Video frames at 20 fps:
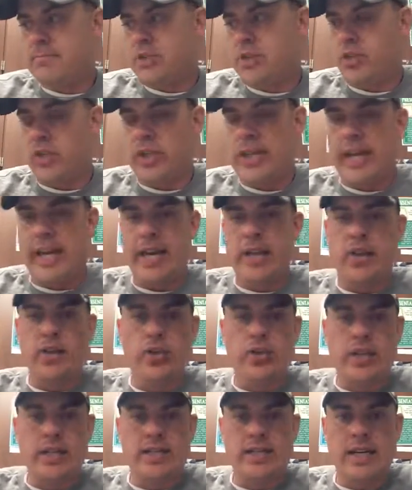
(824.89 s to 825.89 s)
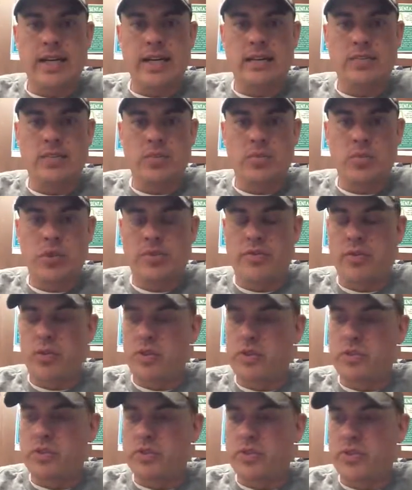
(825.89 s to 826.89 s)
to look at unit tests, a more
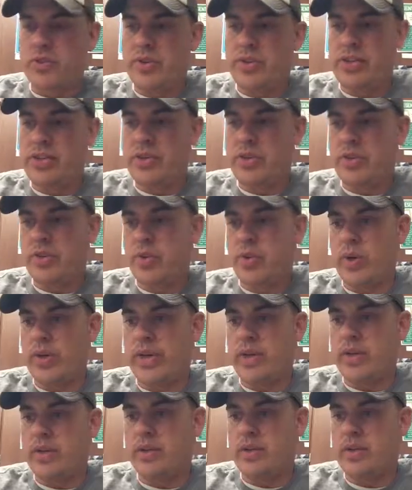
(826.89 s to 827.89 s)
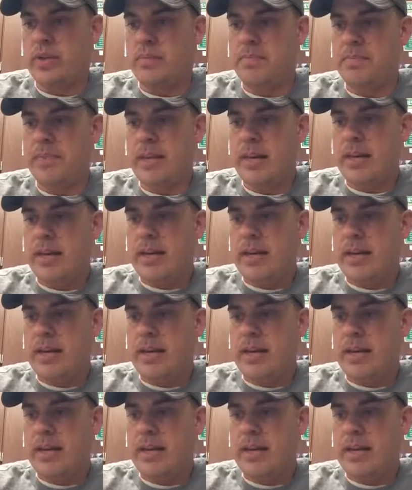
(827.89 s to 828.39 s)
formal and traditional curriculum,